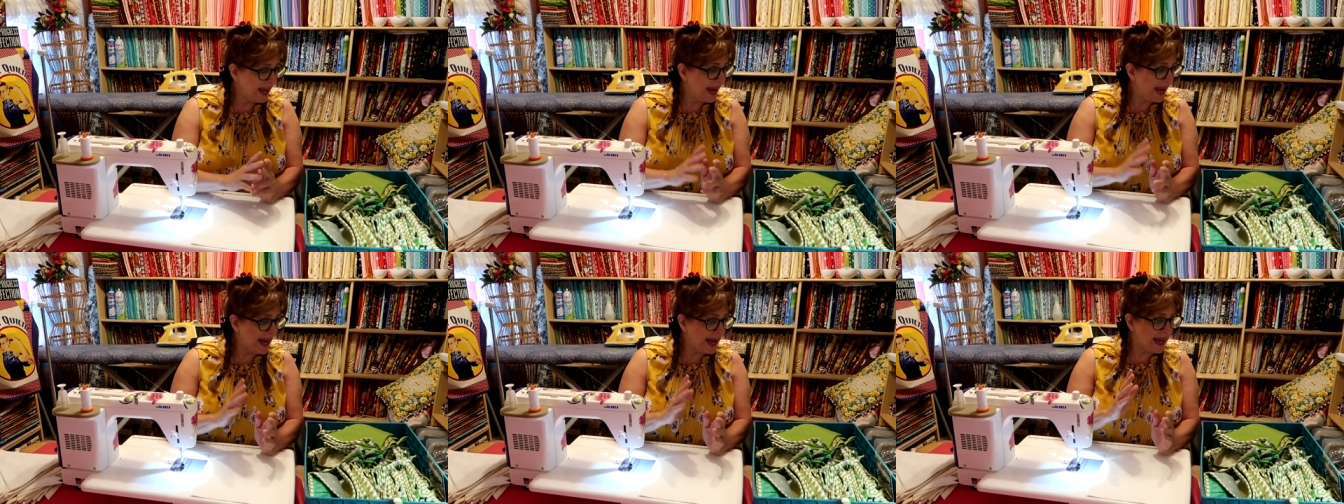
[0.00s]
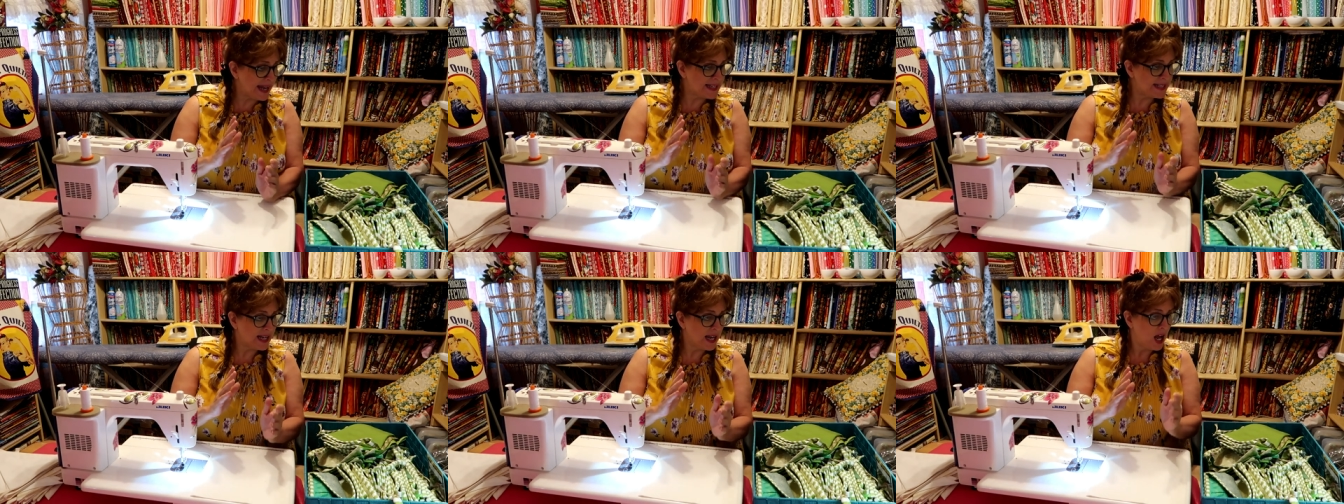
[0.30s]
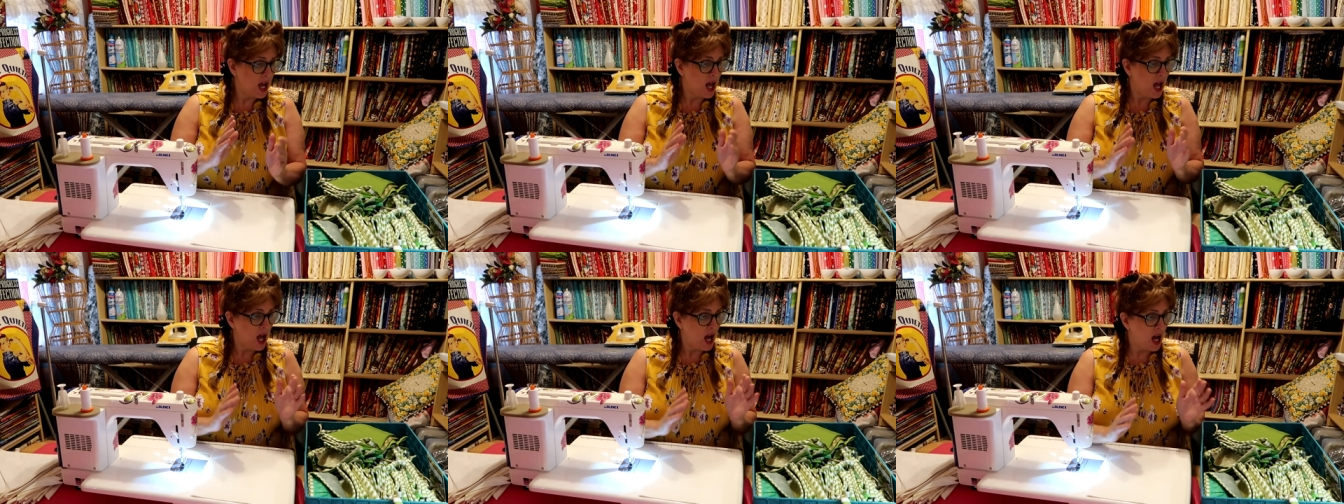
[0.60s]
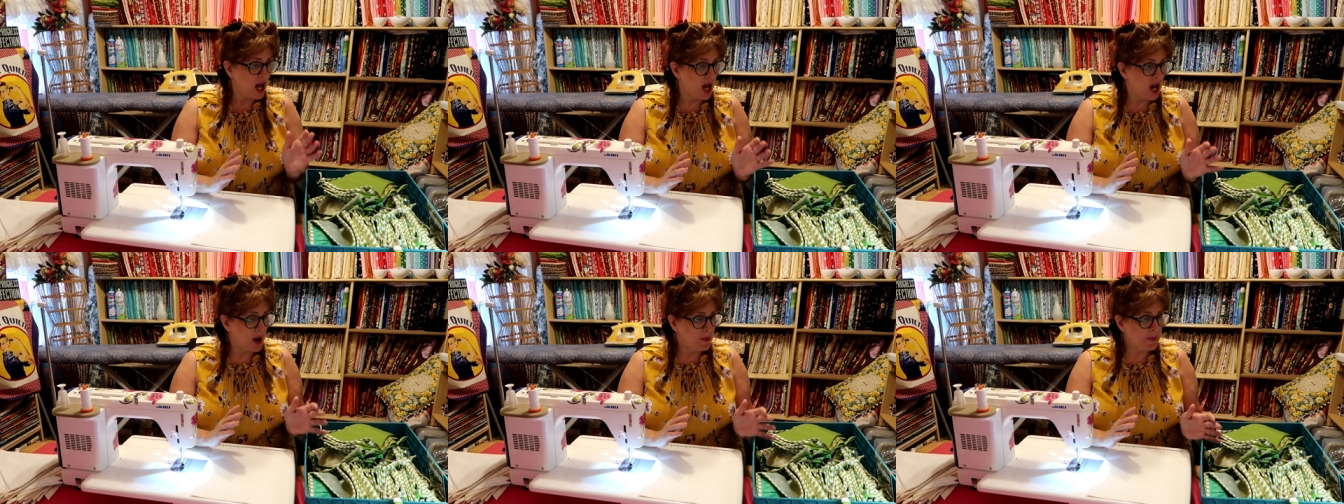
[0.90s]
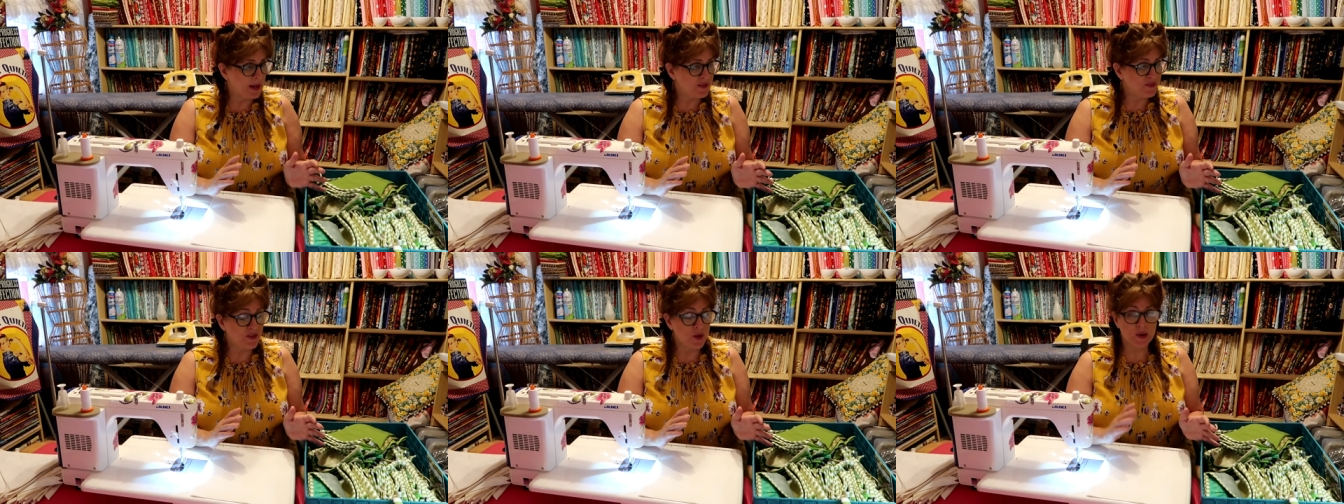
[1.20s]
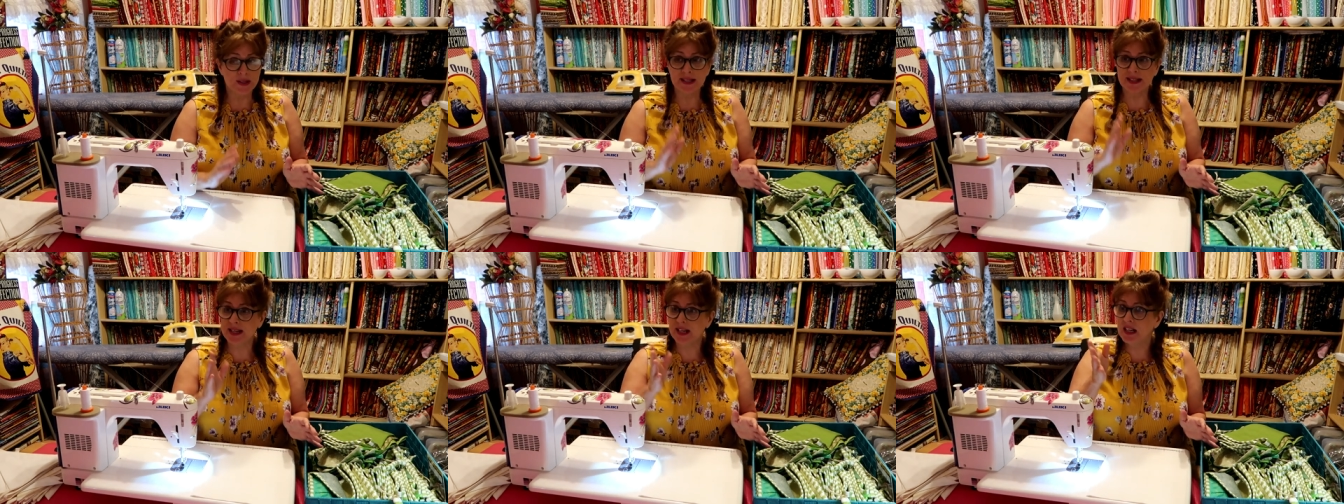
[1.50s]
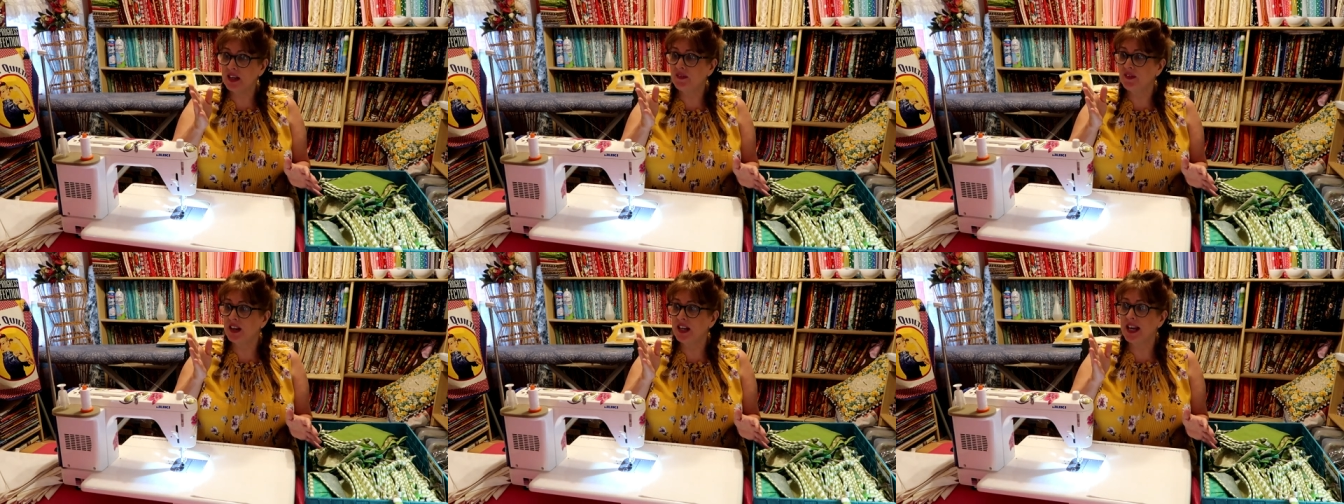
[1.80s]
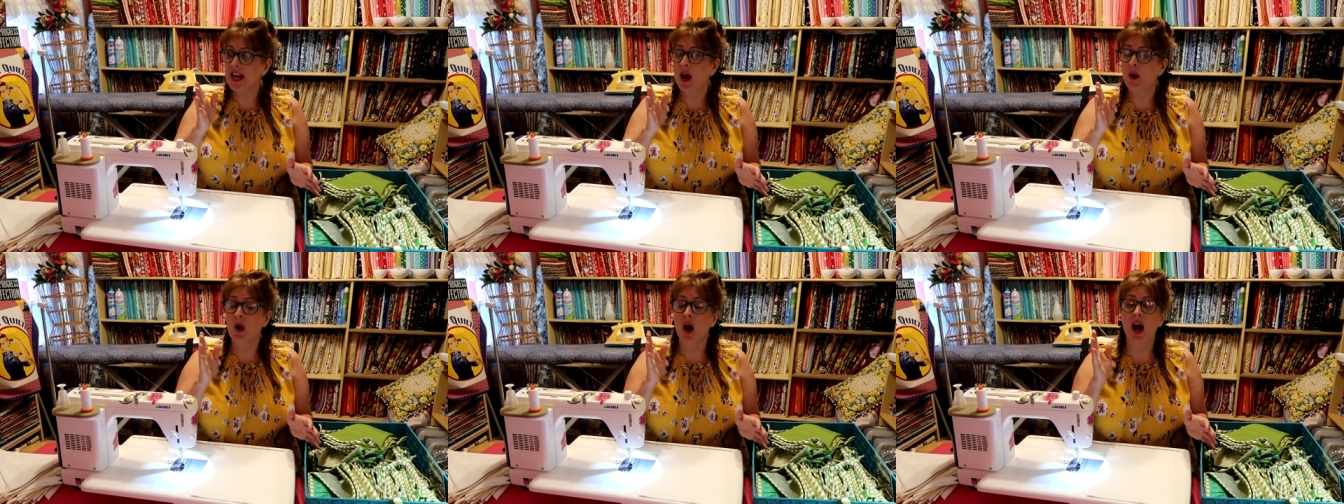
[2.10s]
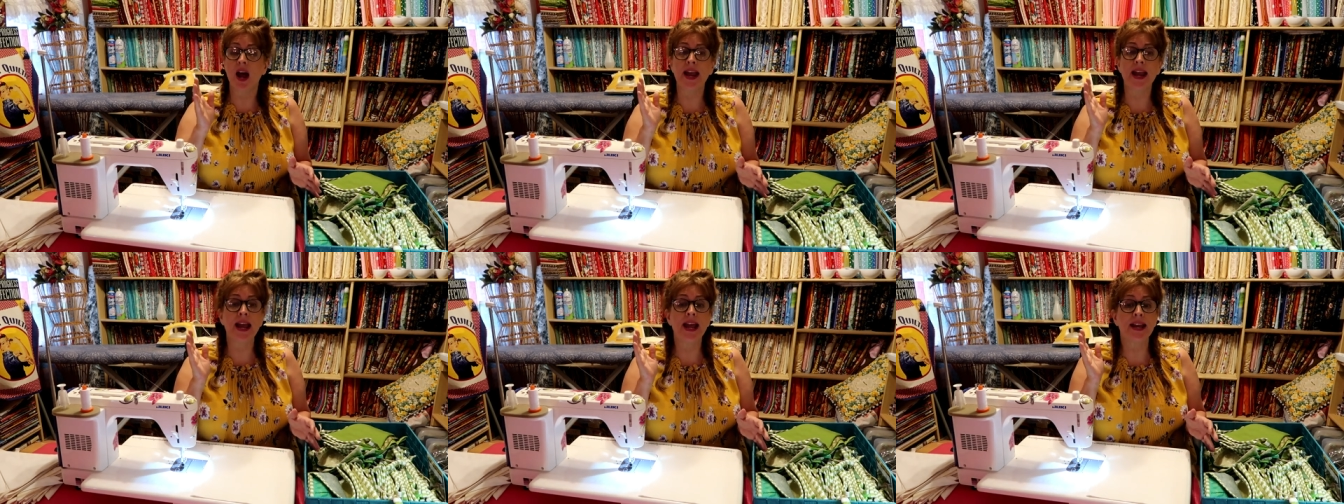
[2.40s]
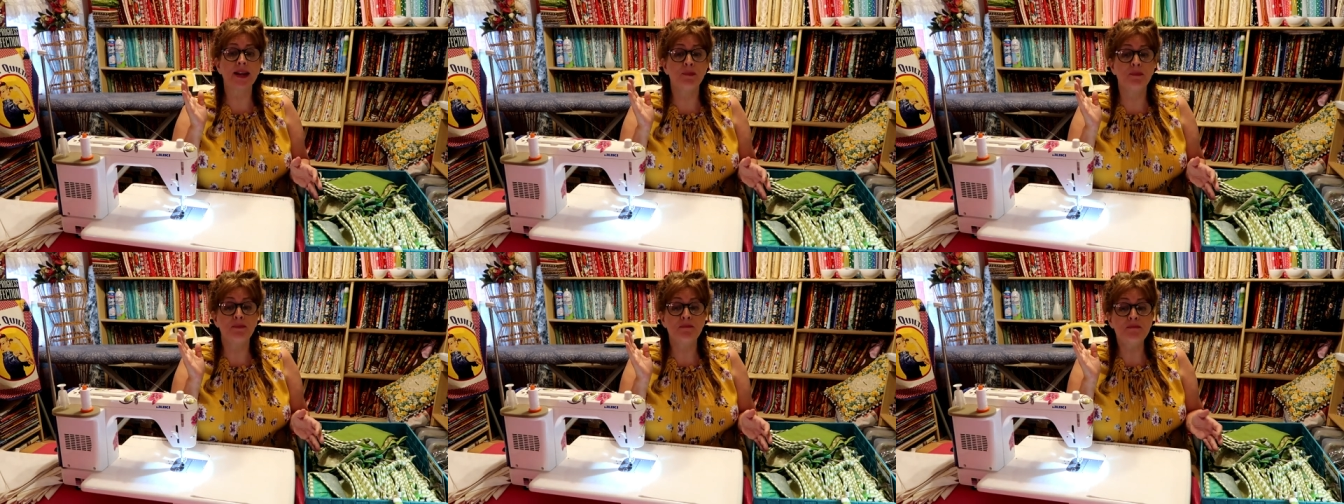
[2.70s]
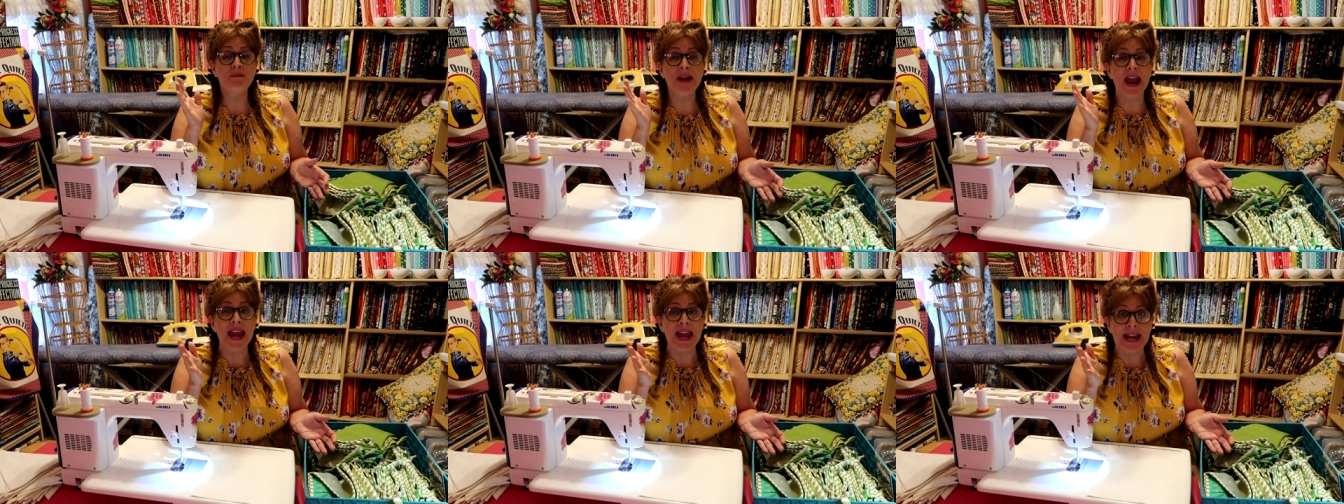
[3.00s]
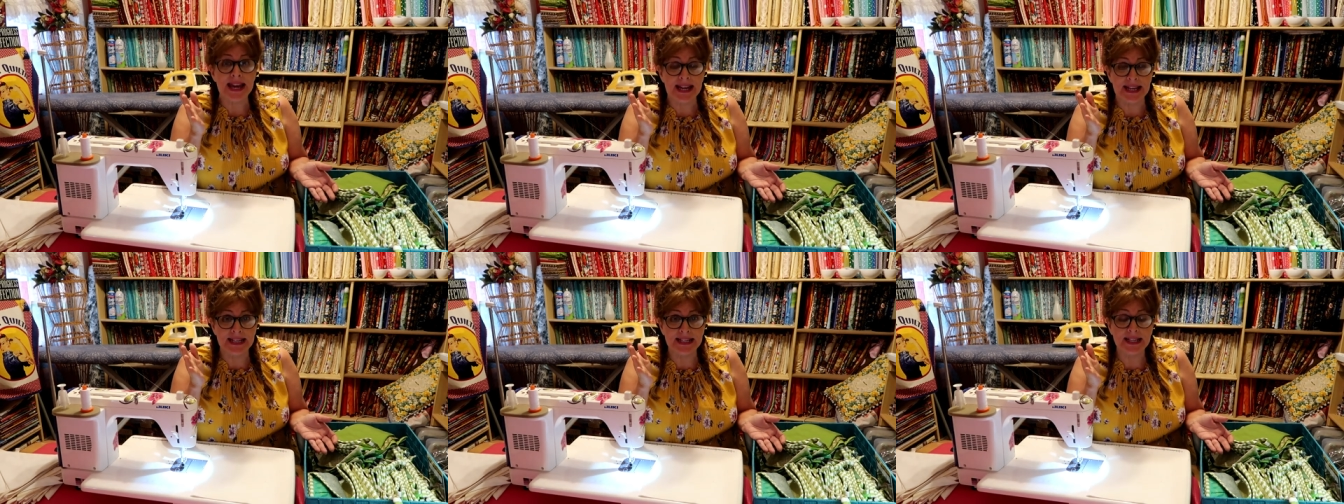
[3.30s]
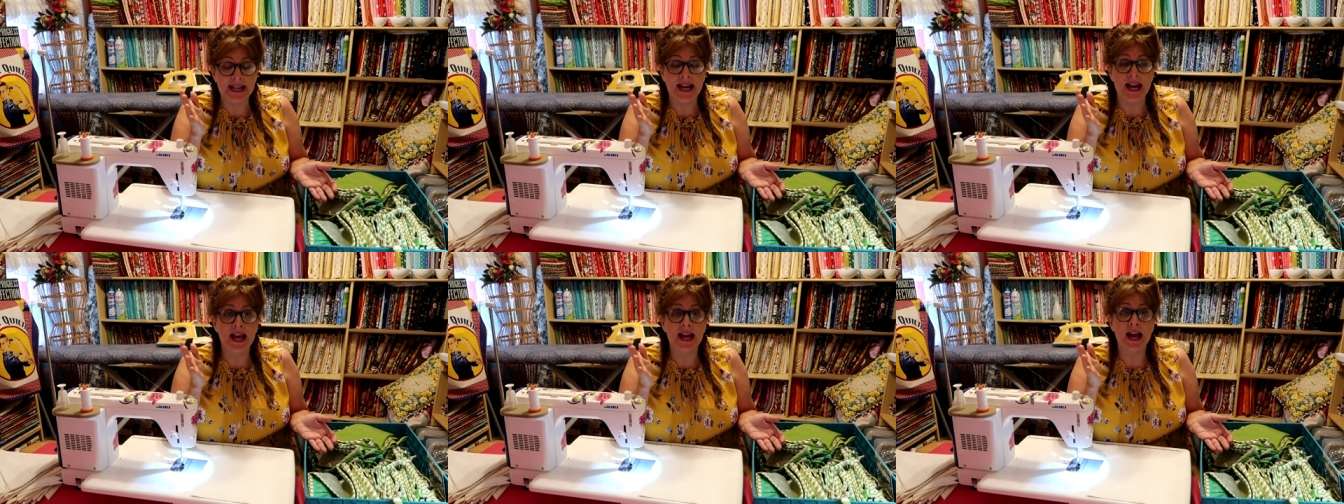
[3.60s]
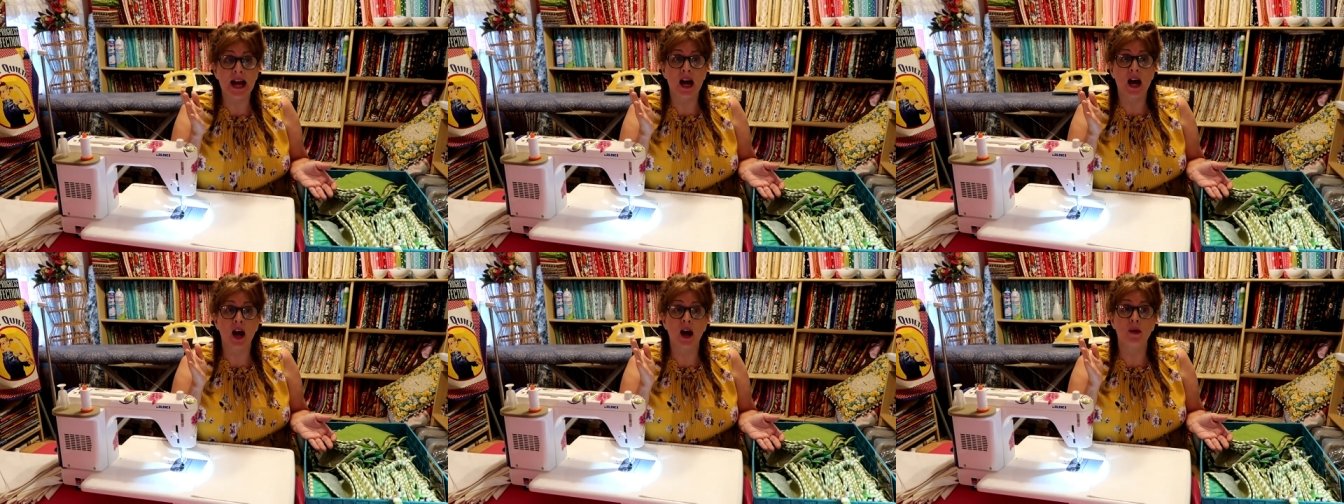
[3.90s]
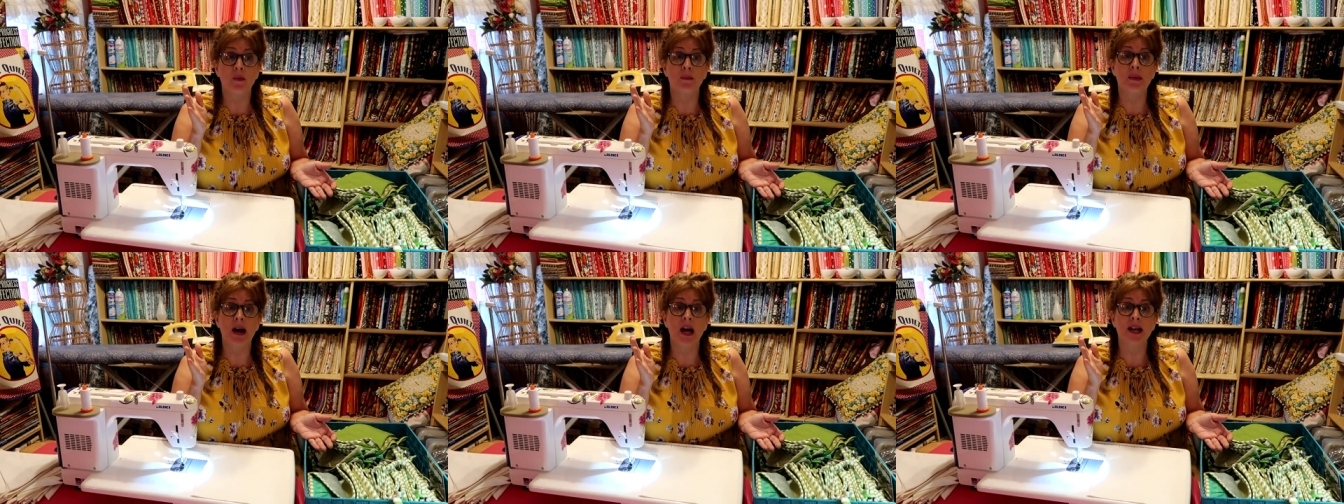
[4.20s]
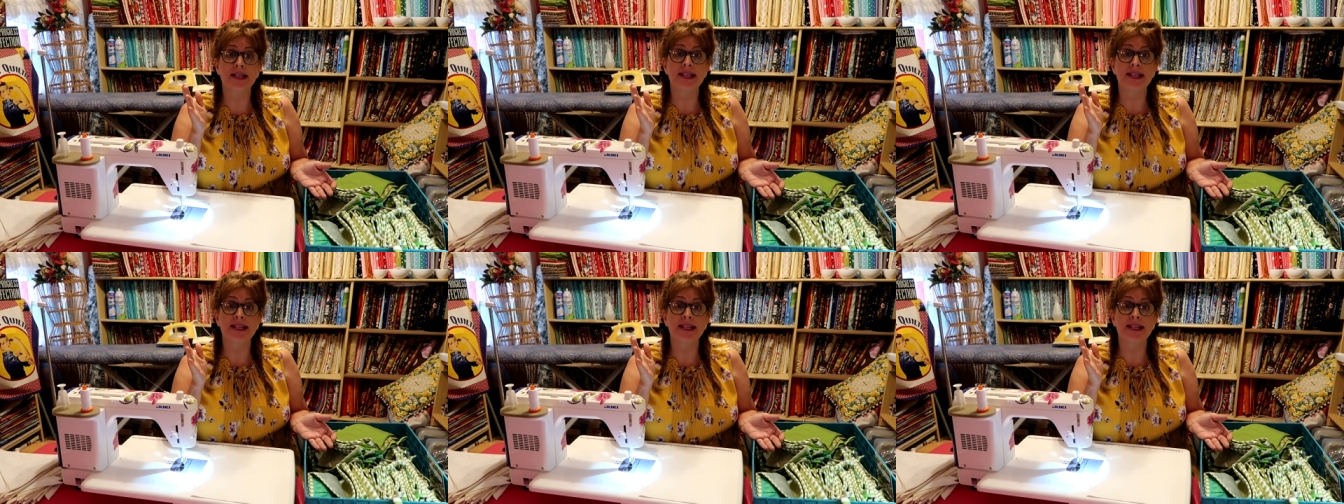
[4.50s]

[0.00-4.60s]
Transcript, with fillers: and um, if you had seen a video, I had made um,